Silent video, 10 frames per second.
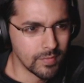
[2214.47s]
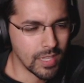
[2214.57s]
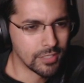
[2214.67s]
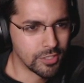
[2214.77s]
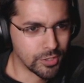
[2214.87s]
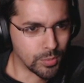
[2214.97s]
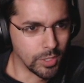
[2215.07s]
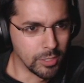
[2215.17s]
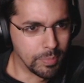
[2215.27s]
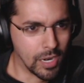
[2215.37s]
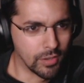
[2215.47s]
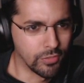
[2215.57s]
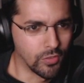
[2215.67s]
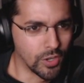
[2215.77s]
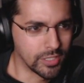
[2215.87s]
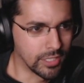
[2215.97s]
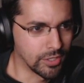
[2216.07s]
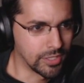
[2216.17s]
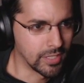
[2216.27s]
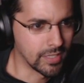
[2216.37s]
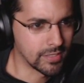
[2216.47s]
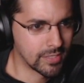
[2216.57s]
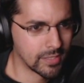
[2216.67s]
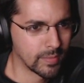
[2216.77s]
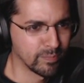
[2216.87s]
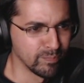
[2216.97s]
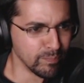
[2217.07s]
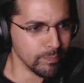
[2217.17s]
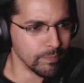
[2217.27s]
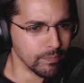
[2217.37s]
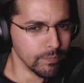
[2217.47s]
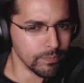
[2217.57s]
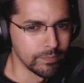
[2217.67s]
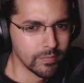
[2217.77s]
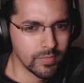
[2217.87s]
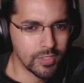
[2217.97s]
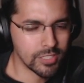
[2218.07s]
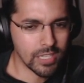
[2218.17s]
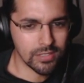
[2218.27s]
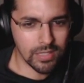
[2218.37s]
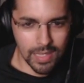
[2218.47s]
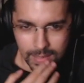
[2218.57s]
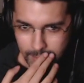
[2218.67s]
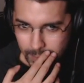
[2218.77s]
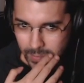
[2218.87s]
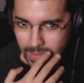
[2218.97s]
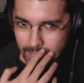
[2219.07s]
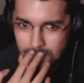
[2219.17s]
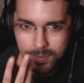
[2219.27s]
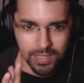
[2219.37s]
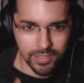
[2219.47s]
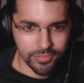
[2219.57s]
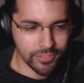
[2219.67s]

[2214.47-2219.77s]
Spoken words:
Yeah, she has a really powerful voice that Doji does. This sounds like it could be in like